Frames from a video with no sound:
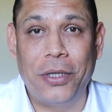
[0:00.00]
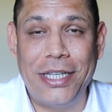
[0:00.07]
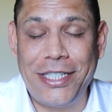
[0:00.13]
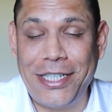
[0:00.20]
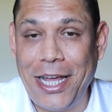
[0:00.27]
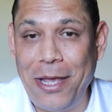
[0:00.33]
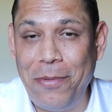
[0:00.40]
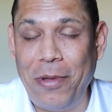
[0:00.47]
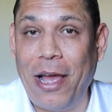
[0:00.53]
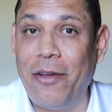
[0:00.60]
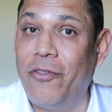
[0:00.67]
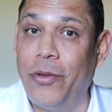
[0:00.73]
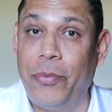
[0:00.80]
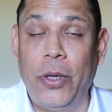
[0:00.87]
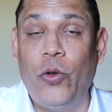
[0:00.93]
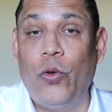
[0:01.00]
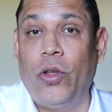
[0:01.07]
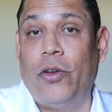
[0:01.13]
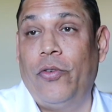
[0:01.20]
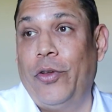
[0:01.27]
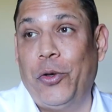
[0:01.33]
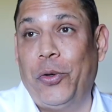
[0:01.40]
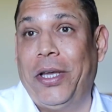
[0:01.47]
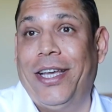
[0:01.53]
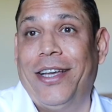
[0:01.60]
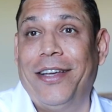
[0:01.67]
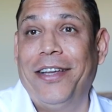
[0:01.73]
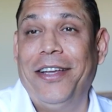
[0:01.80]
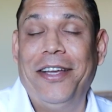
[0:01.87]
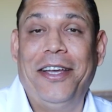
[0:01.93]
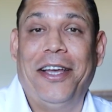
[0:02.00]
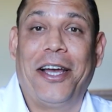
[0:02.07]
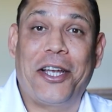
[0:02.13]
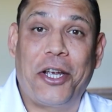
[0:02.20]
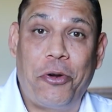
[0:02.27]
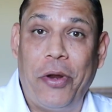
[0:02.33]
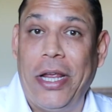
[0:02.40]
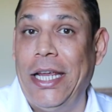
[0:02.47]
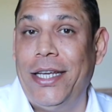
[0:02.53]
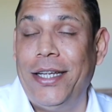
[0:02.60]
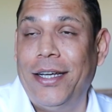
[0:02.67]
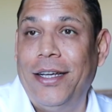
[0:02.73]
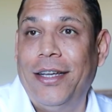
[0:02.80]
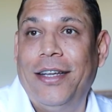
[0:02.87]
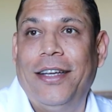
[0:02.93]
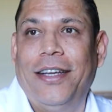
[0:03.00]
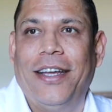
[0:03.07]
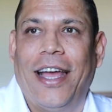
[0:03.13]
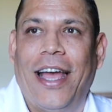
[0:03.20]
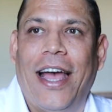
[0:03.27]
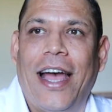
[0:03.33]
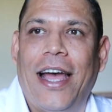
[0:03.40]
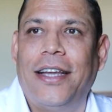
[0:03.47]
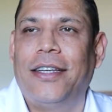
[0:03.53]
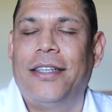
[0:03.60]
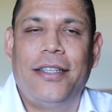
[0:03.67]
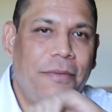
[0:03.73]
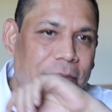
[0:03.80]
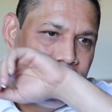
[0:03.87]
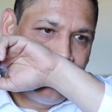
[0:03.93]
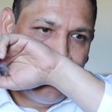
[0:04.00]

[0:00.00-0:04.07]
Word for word: This time I'm review reviewing a, a Creed and